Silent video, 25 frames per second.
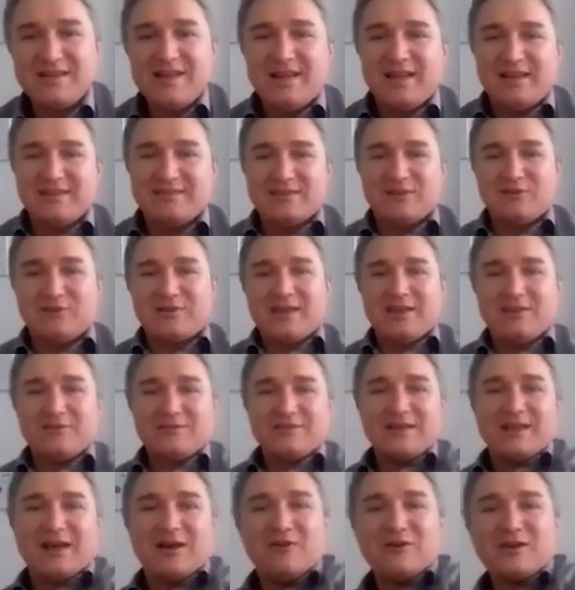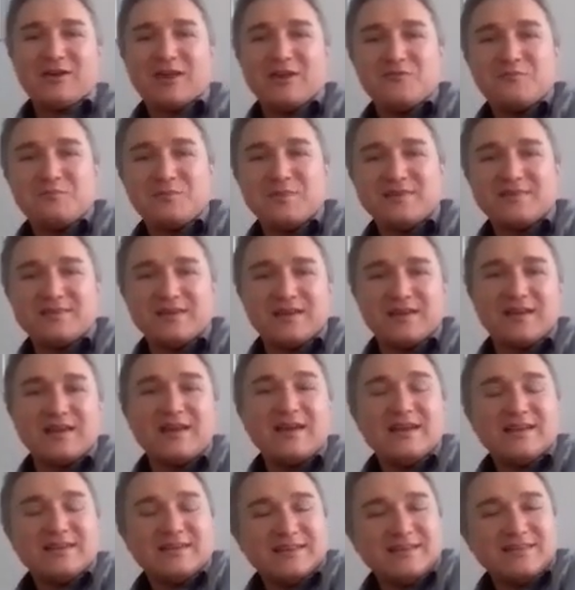and say, okay, and now give me the
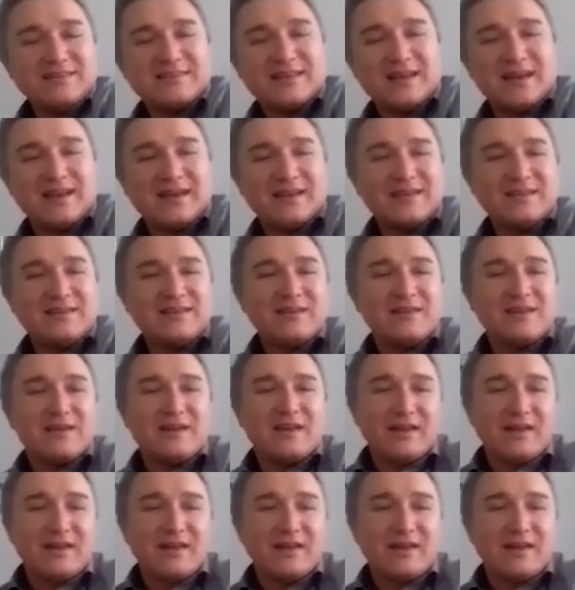design